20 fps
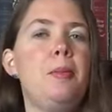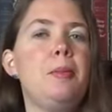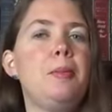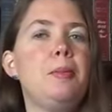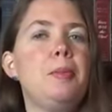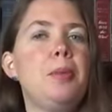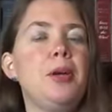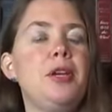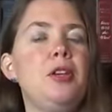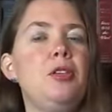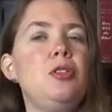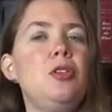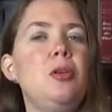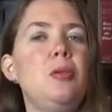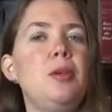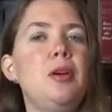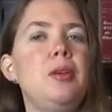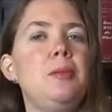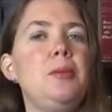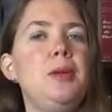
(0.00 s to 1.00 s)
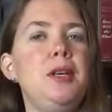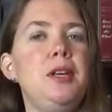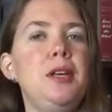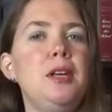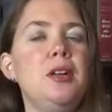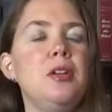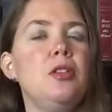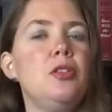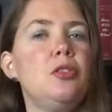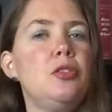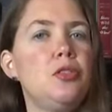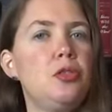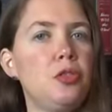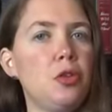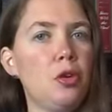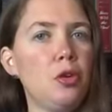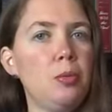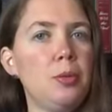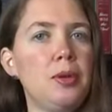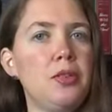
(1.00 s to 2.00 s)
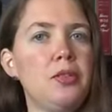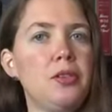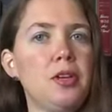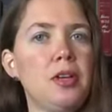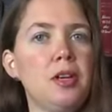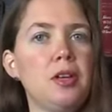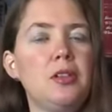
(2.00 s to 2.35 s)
but you don't want to be so busy